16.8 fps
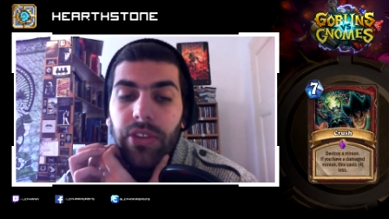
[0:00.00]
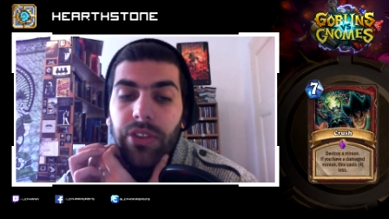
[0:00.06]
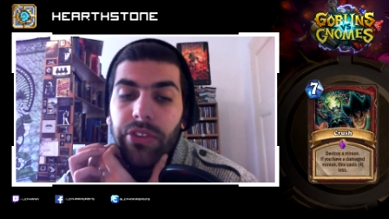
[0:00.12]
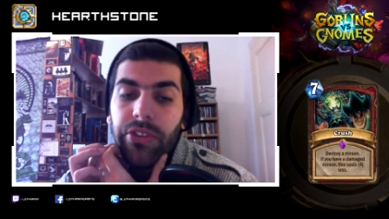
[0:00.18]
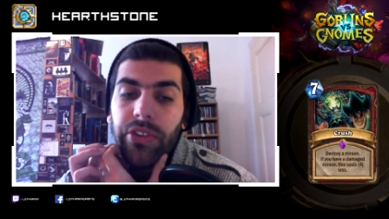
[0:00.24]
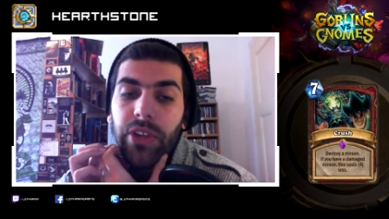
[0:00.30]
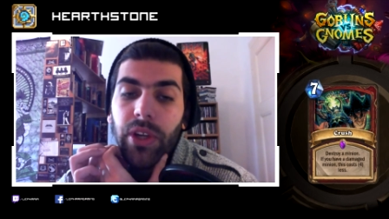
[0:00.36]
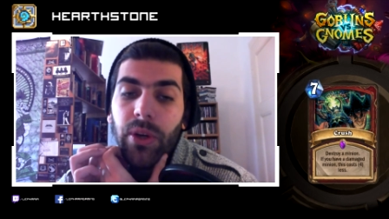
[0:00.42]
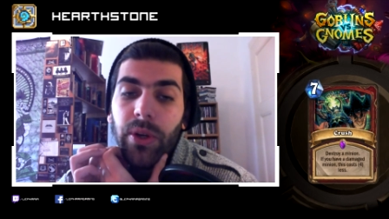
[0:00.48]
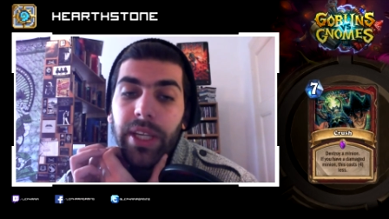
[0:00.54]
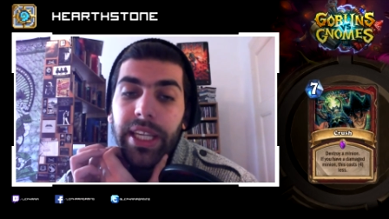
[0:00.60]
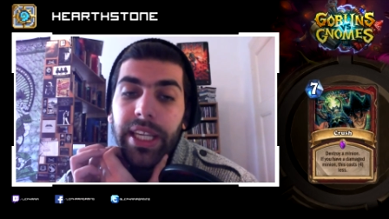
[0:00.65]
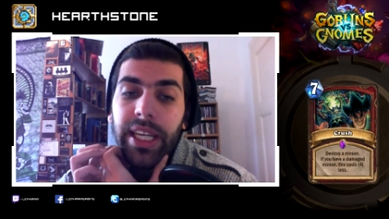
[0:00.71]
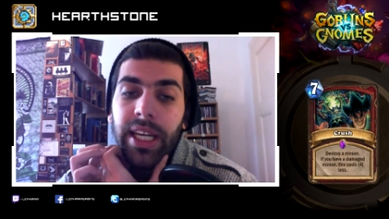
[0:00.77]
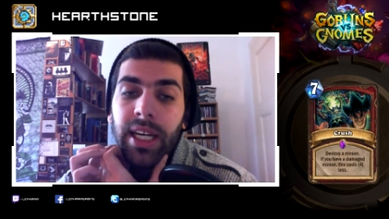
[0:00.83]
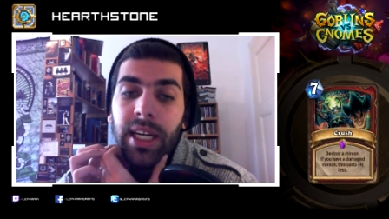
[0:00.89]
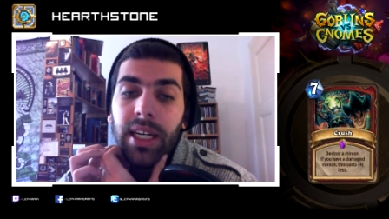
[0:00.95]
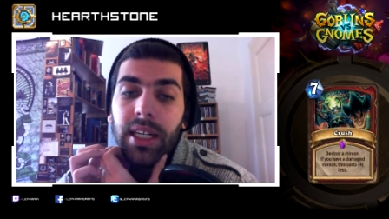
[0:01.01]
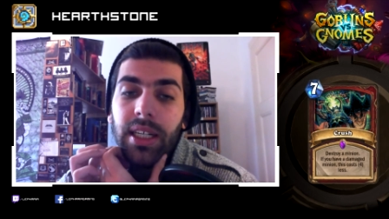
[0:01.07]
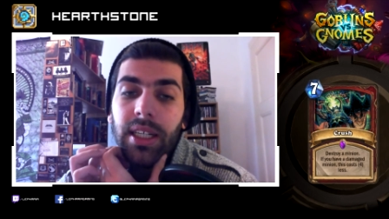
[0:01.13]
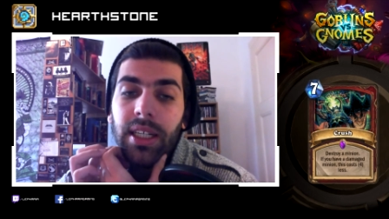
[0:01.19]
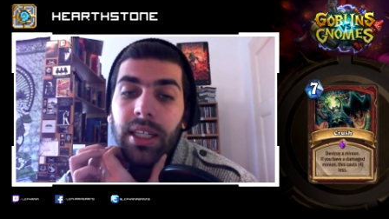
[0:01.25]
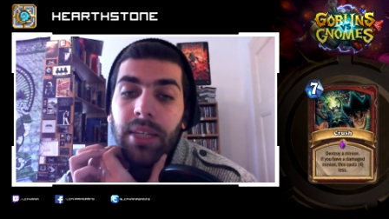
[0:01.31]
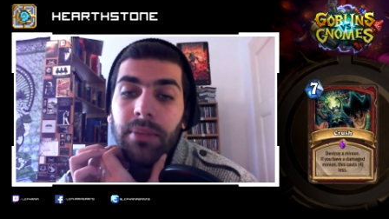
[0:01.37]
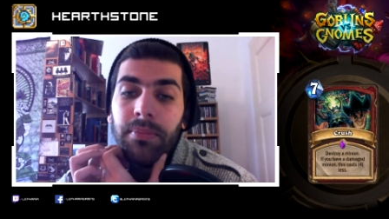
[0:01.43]
So yeah,
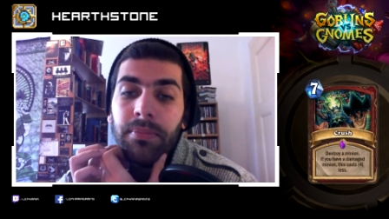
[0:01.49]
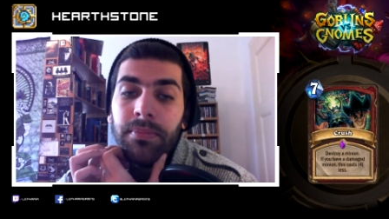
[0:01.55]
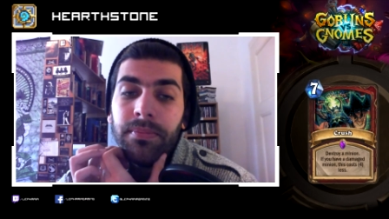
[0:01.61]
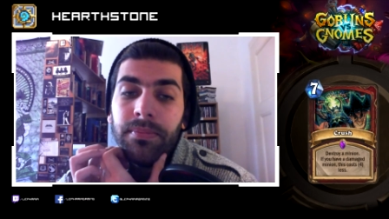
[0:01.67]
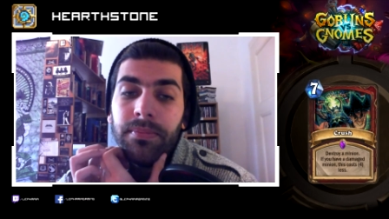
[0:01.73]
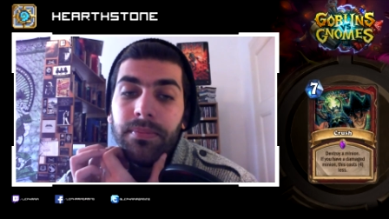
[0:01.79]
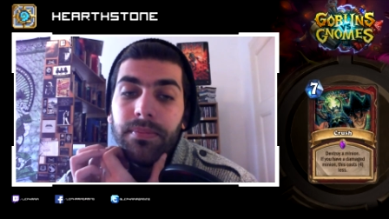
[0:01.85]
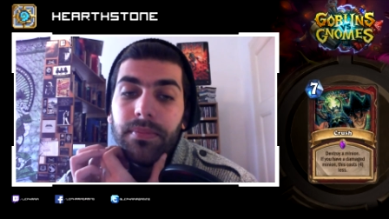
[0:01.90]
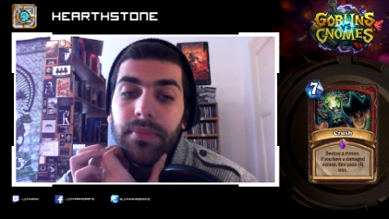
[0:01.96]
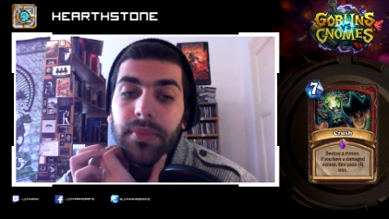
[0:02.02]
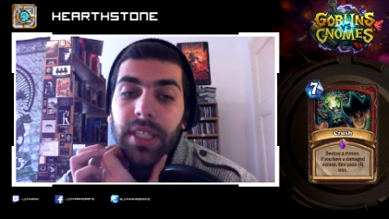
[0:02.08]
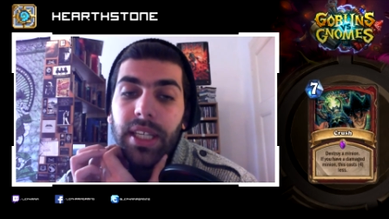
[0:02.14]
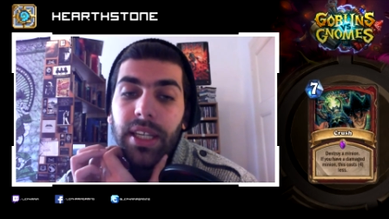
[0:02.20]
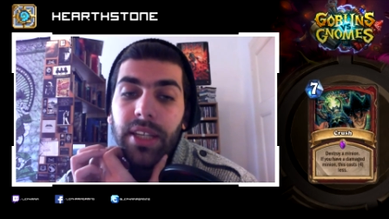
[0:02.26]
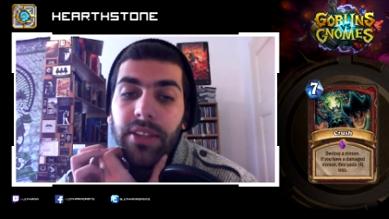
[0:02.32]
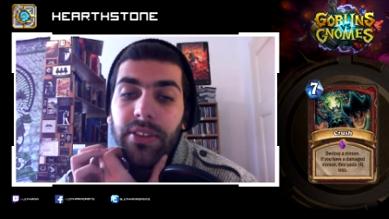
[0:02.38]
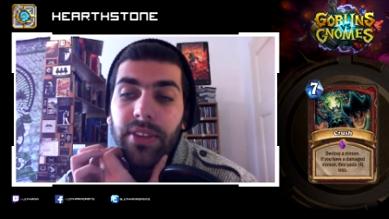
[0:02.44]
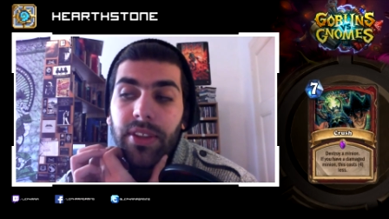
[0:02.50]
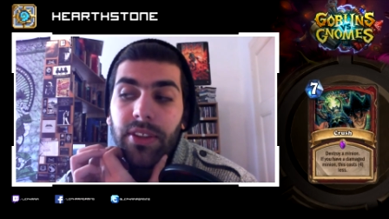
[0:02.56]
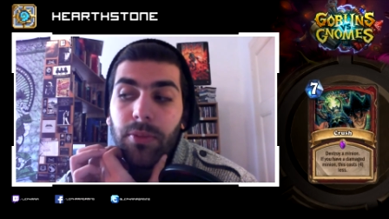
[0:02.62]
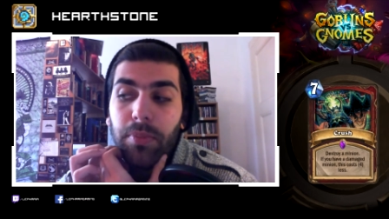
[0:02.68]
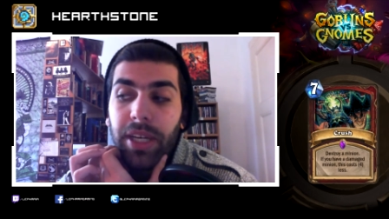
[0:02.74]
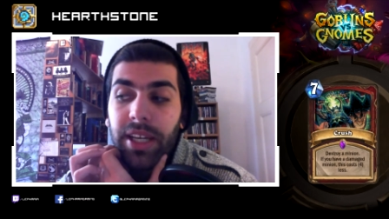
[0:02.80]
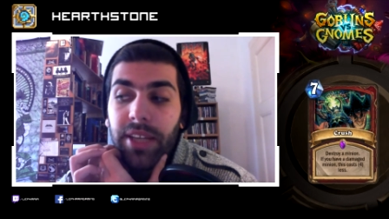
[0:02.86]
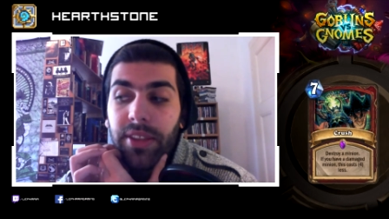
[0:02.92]
is this
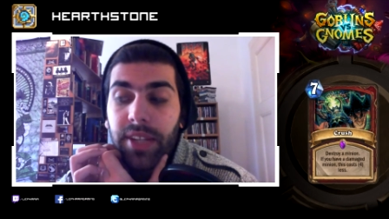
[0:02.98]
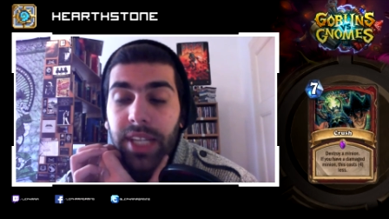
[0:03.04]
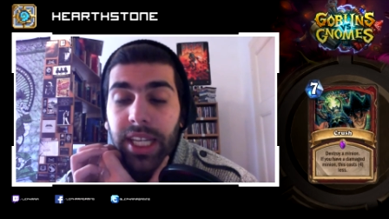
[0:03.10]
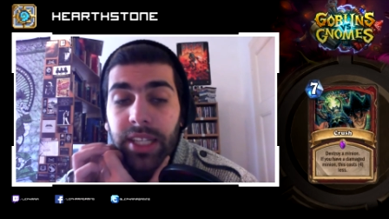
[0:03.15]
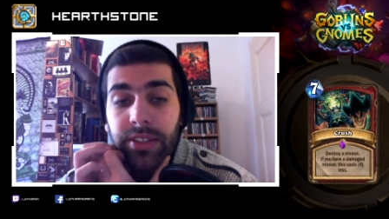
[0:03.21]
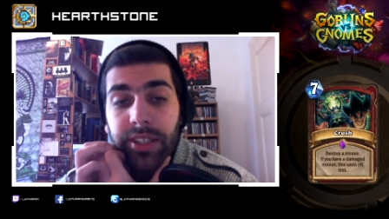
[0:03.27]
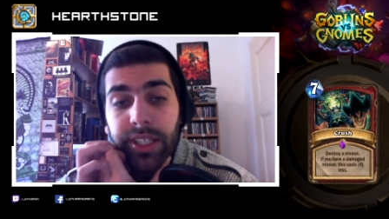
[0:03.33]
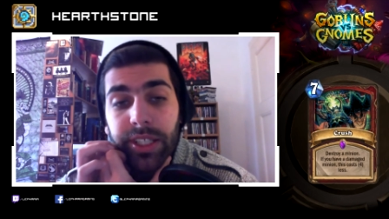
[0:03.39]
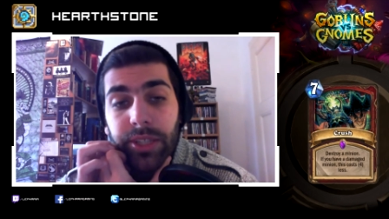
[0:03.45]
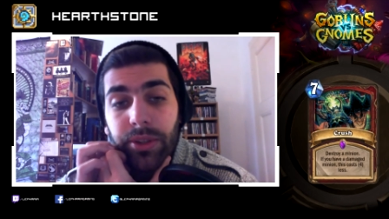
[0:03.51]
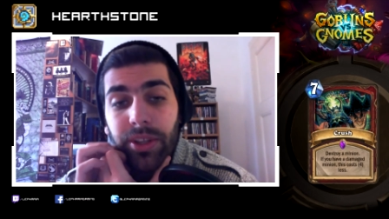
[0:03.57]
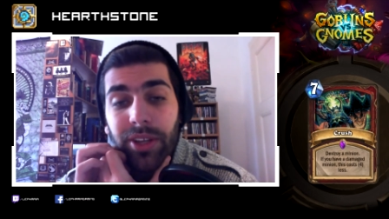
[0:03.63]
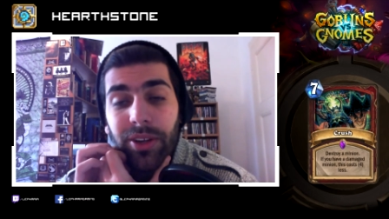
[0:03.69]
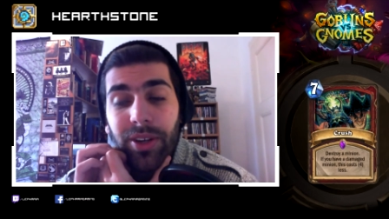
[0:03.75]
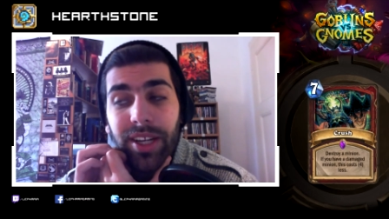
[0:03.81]
better than Execute though?